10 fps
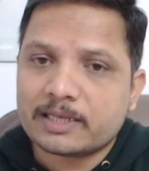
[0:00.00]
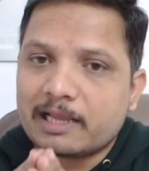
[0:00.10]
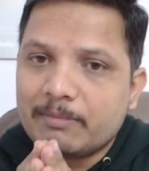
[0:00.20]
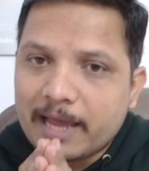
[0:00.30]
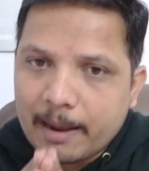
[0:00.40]

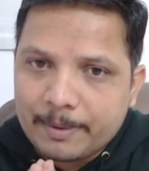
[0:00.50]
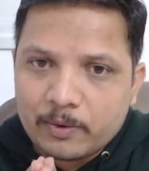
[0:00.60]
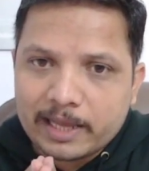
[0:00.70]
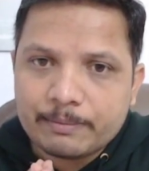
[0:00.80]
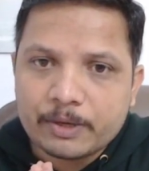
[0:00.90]
I'll be happy to
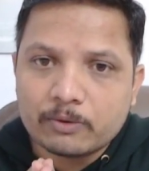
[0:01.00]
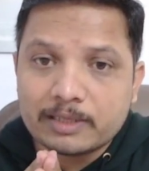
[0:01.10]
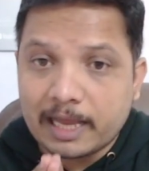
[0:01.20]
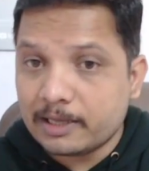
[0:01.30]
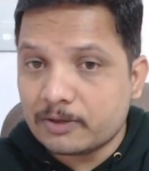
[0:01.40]
help you.
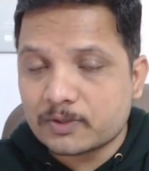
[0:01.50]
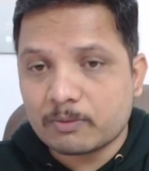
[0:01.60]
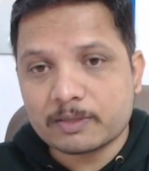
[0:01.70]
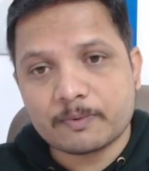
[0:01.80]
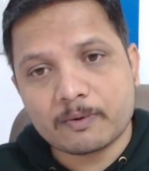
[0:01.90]
Thank you so
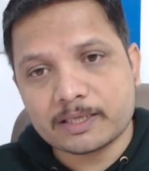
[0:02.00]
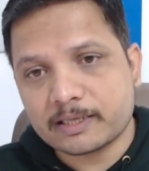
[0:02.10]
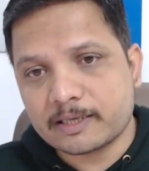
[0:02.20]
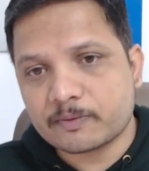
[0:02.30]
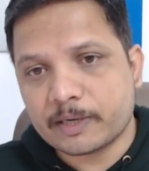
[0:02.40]
much for
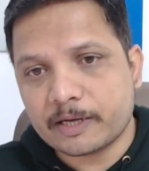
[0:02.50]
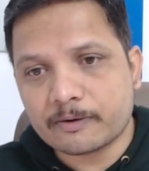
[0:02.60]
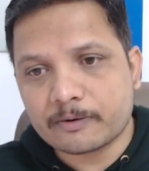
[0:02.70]
watching this video.